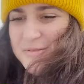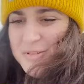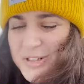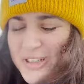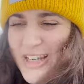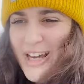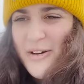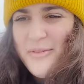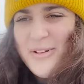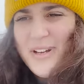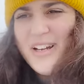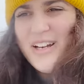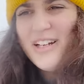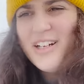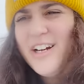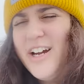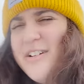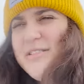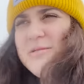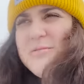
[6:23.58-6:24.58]
But yeah, we gotta
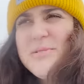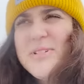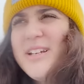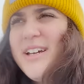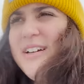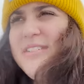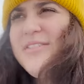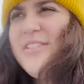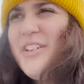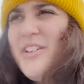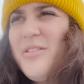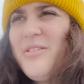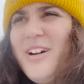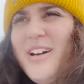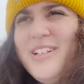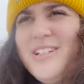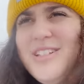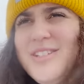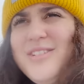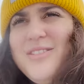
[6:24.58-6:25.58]
grab some stuff.
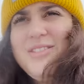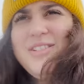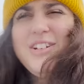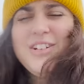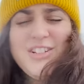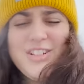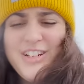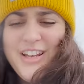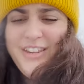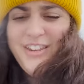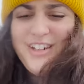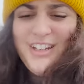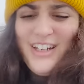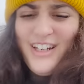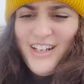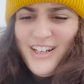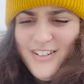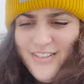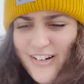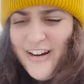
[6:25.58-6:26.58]
Otherwise, there's nothing to
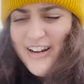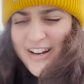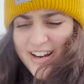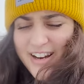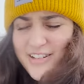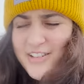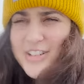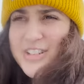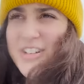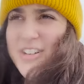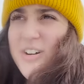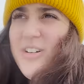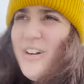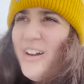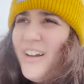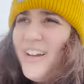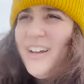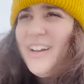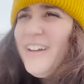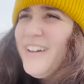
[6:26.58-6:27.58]
eat right now. So
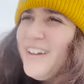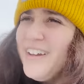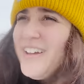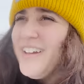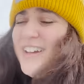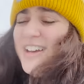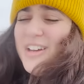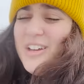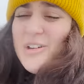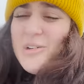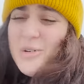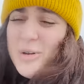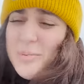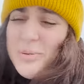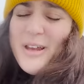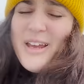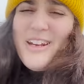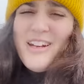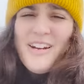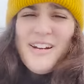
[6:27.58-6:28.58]
we
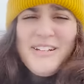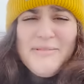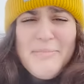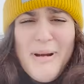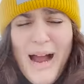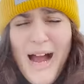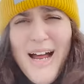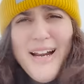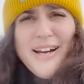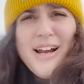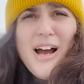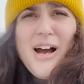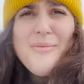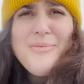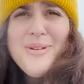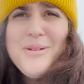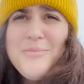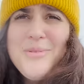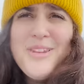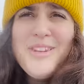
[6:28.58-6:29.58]
planned on pond
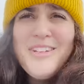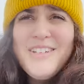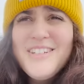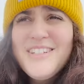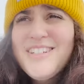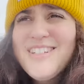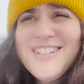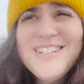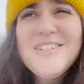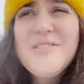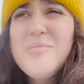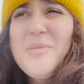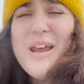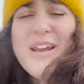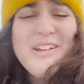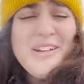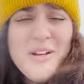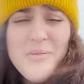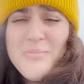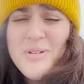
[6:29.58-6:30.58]
hopping, but this just
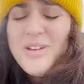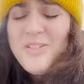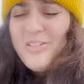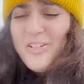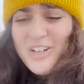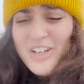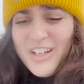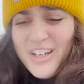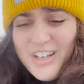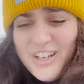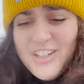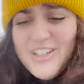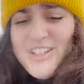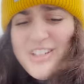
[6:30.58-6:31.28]
ended up being really good.